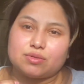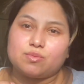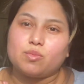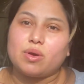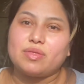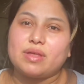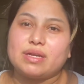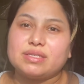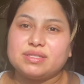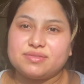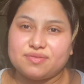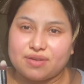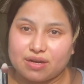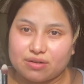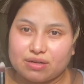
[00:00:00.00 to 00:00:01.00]
one that is
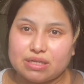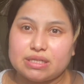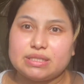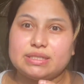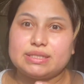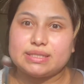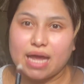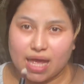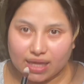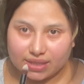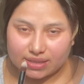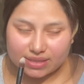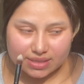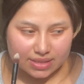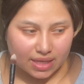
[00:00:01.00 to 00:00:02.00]
very
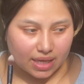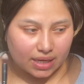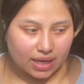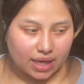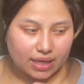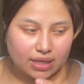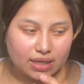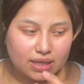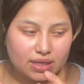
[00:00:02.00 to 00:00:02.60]
dense and like